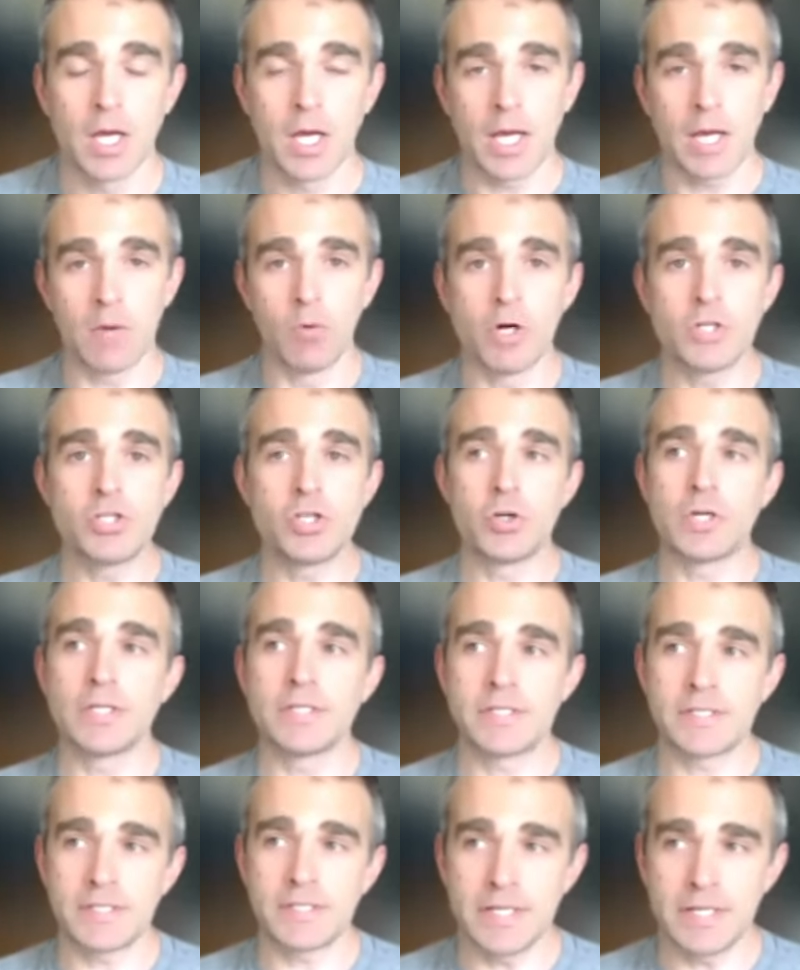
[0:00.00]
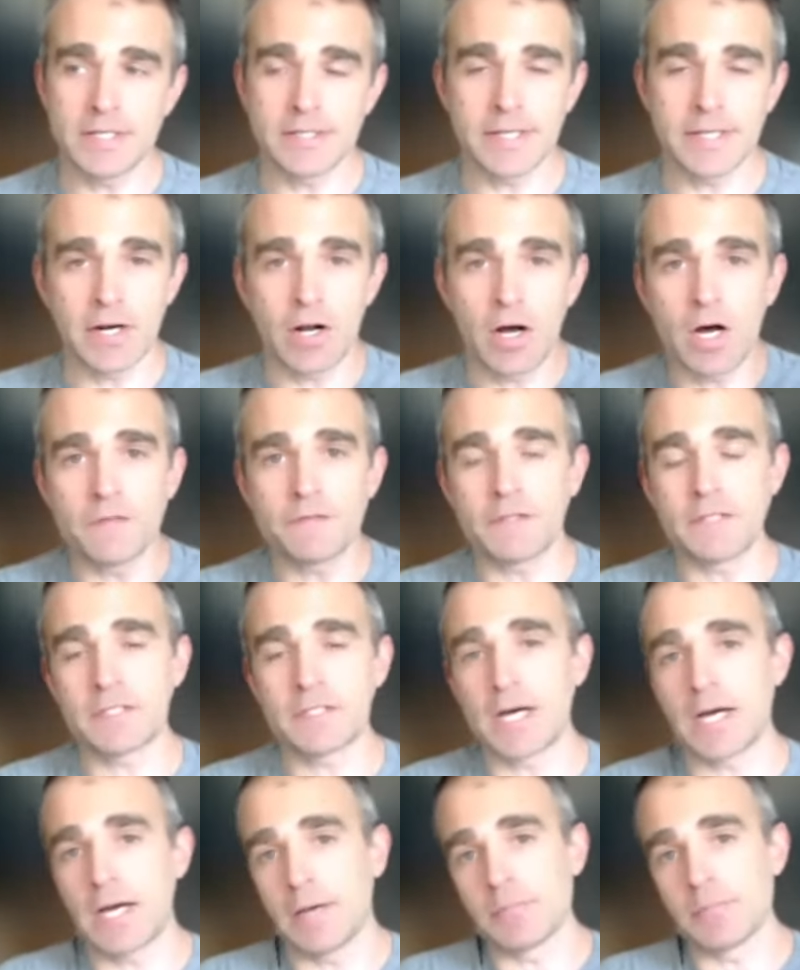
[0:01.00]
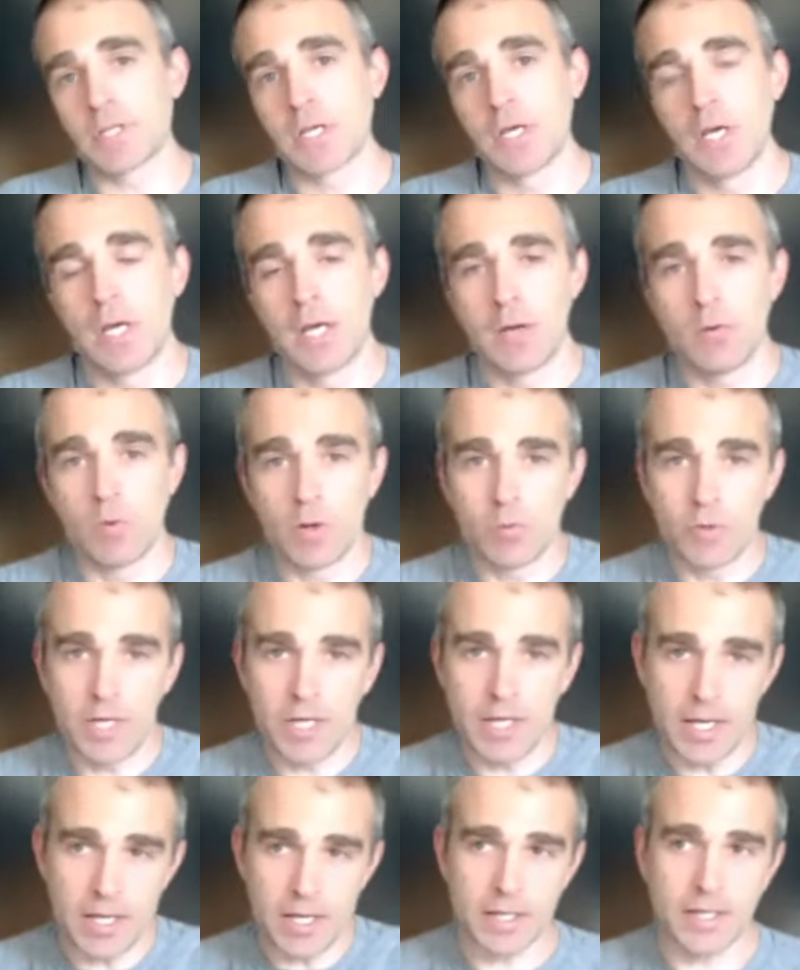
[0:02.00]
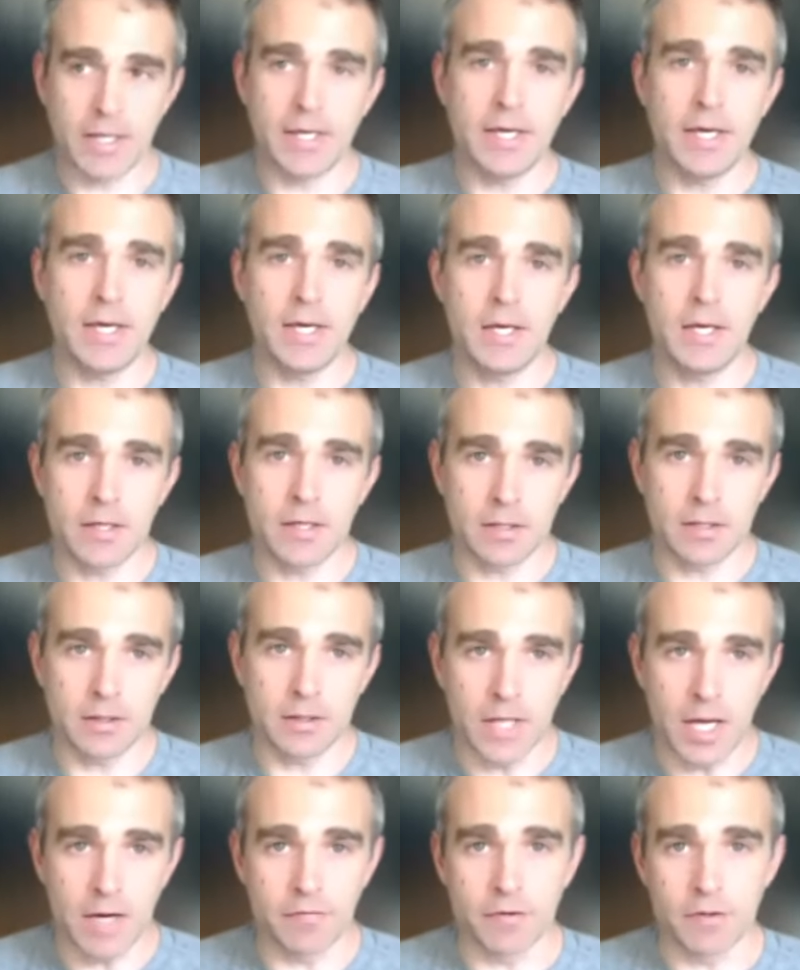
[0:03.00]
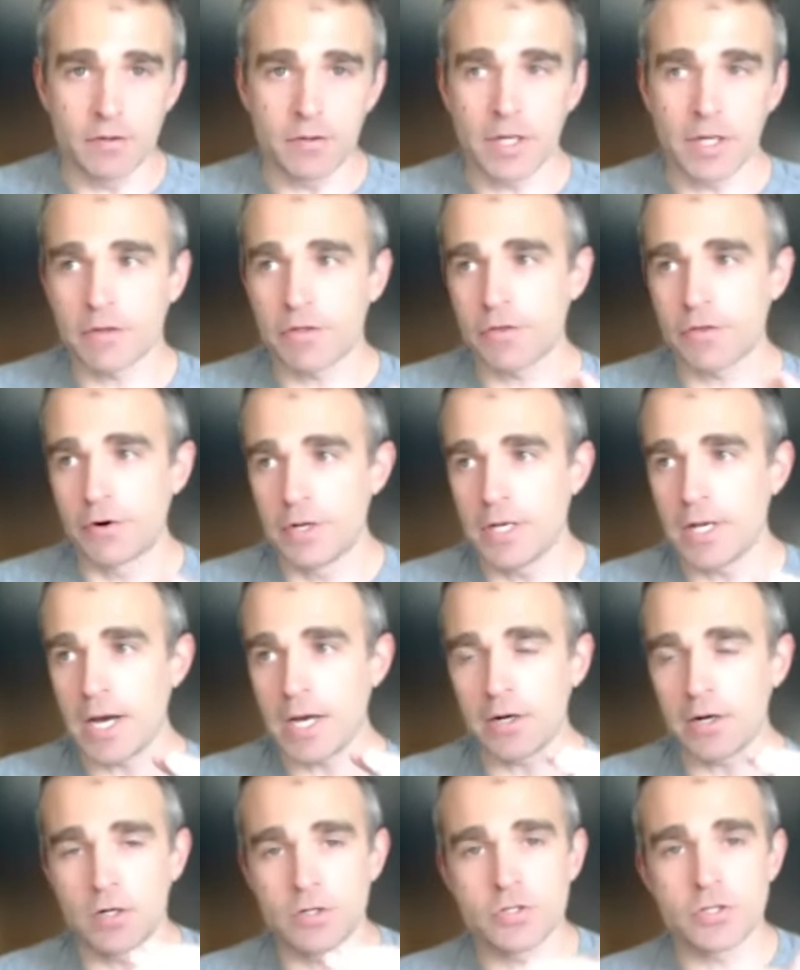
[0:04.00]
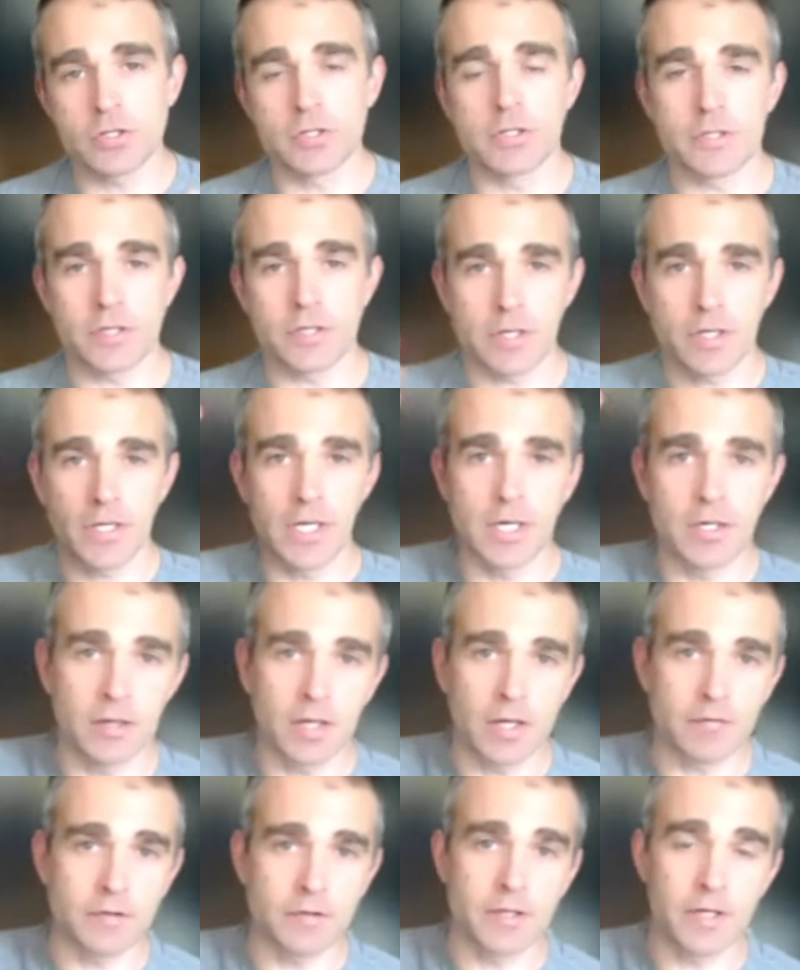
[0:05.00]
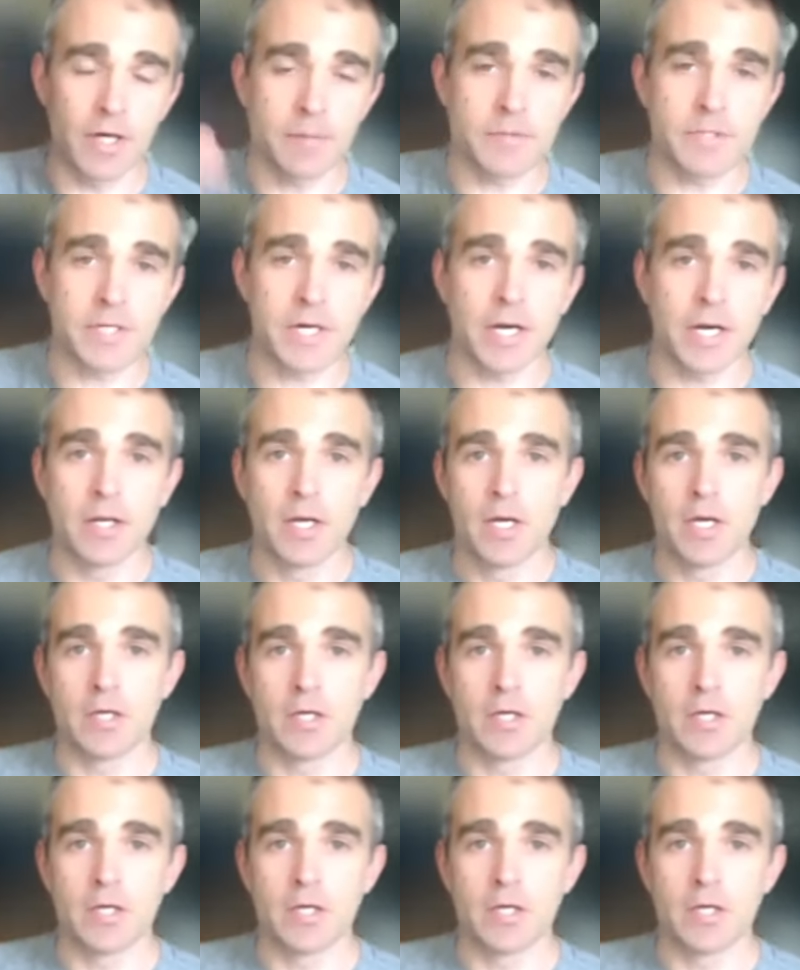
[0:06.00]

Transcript: And what you can see is that oftentimes when we hit a key level, like 3,900 is our key level to the upside,